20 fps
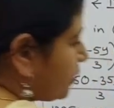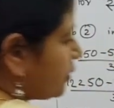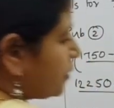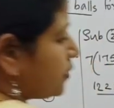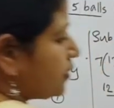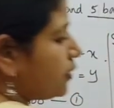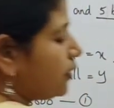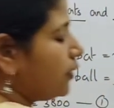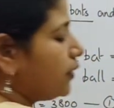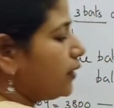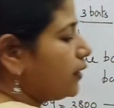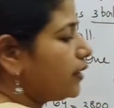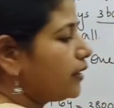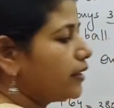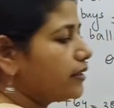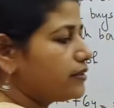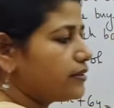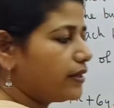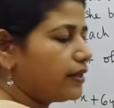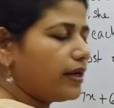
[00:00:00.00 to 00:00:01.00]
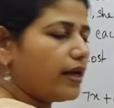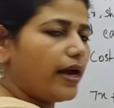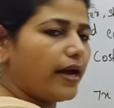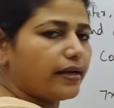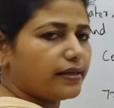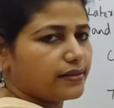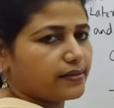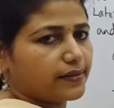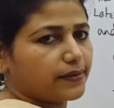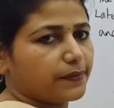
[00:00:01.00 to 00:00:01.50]
So here is your
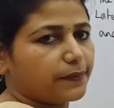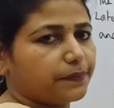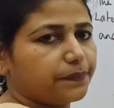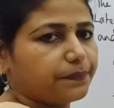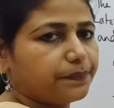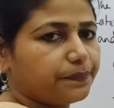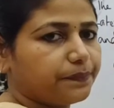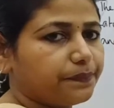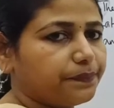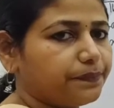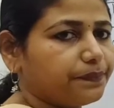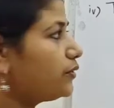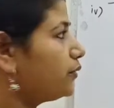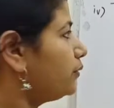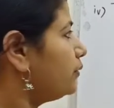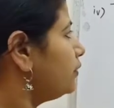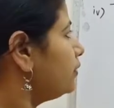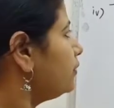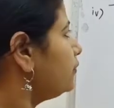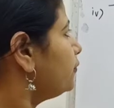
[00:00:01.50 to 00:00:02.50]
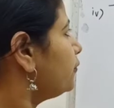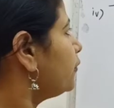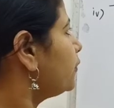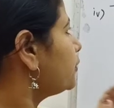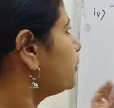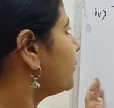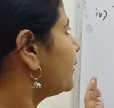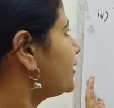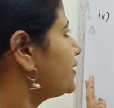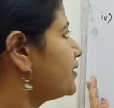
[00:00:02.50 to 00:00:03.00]
answer. So
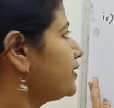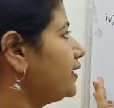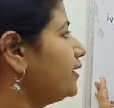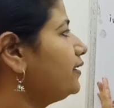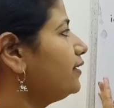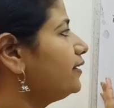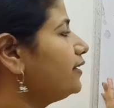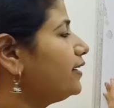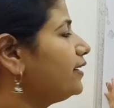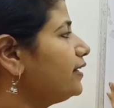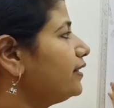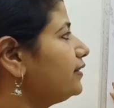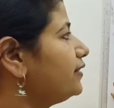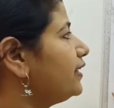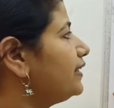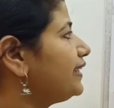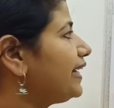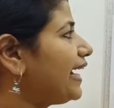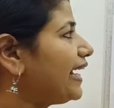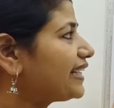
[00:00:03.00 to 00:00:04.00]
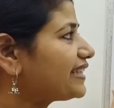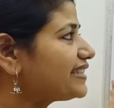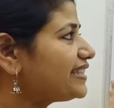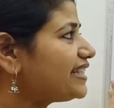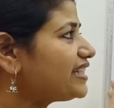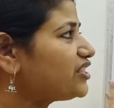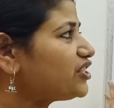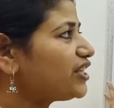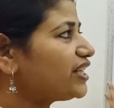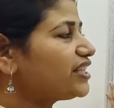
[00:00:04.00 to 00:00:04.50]
fourth question, the
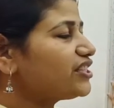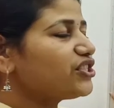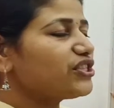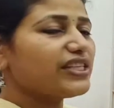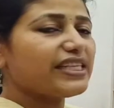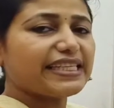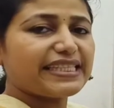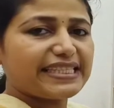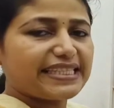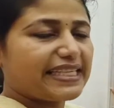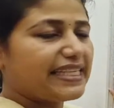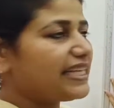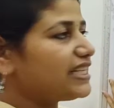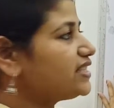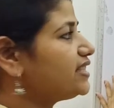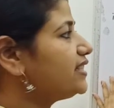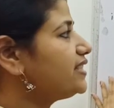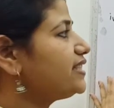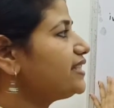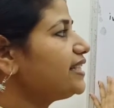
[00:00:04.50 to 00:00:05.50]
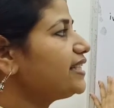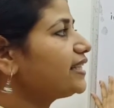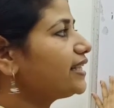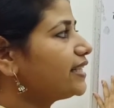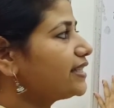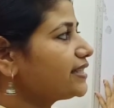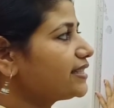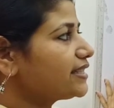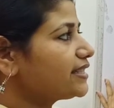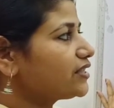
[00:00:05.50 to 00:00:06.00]
taxi charges in a city
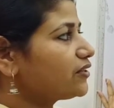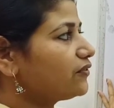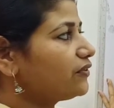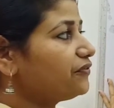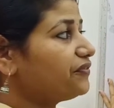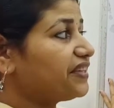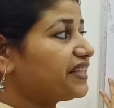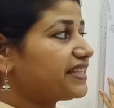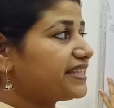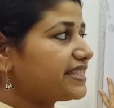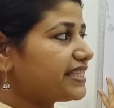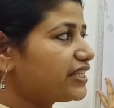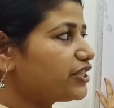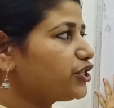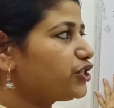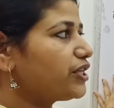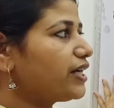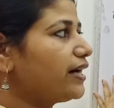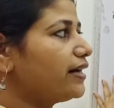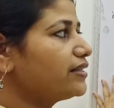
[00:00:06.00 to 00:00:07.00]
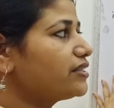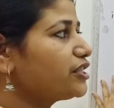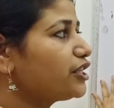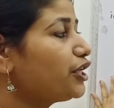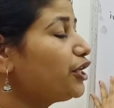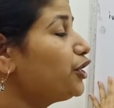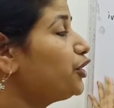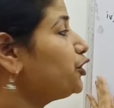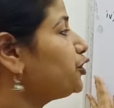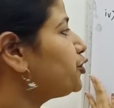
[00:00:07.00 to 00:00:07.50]
consists of a fixed charge
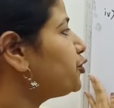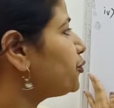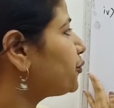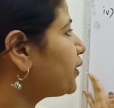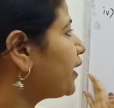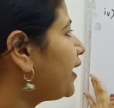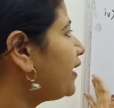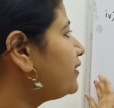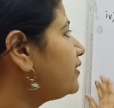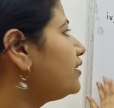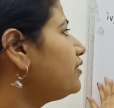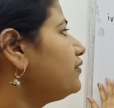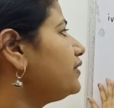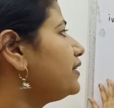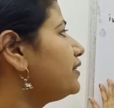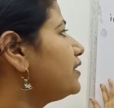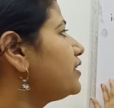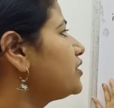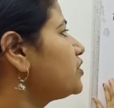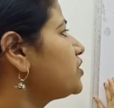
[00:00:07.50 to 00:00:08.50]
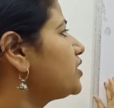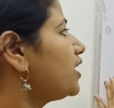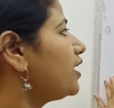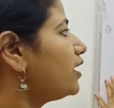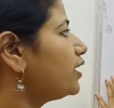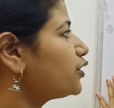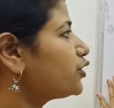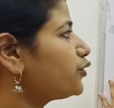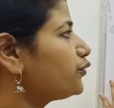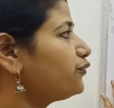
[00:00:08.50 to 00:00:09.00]
together with the
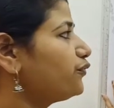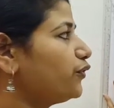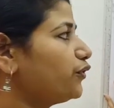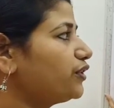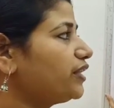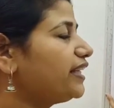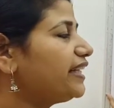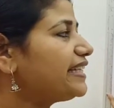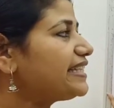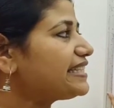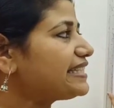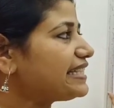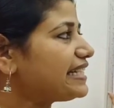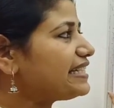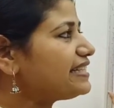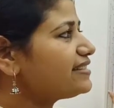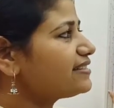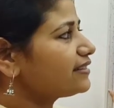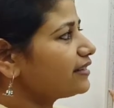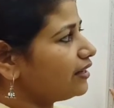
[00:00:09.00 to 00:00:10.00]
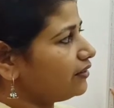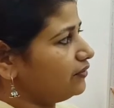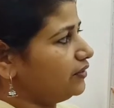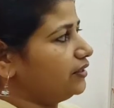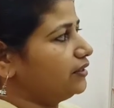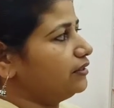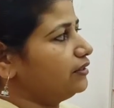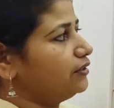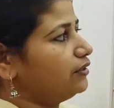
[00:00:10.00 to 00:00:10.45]
charge for the distance covered.